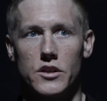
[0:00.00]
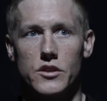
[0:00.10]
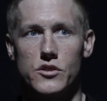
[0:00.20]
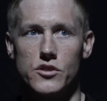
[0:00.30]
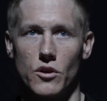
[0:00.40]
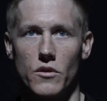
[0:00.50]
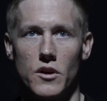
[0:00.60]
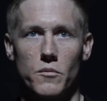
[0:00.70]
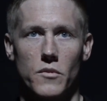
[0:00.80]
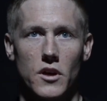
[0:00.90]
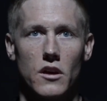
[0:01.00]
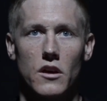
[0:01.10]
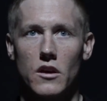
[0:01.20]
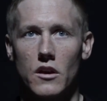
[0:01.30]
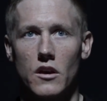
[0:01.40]
to show them that
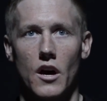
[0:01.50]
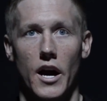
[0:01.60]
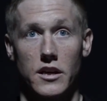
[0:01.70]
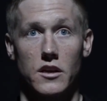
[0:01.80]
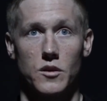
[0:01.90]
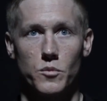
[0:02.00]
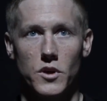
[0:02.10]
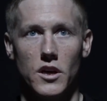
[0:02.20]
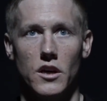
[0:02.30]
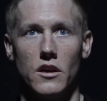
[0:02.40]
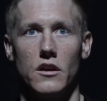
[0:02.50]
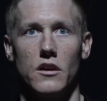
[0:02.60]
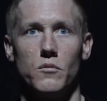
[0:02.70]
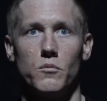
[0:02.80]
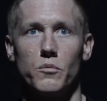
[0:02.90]
I can compete
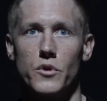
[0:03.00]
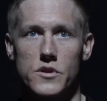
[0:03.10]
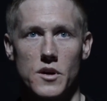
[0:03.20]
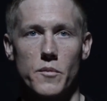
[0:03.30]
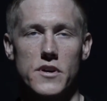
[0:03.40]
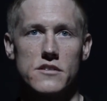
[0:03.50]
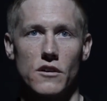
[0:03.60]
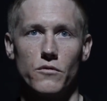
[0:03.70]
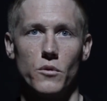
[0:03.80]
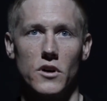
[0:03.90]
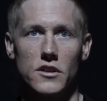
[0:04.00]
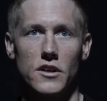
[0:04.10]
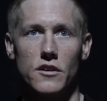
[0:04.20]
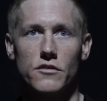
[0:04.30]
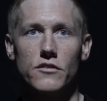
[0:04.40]
and present myself well
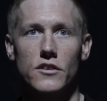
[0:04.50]
enough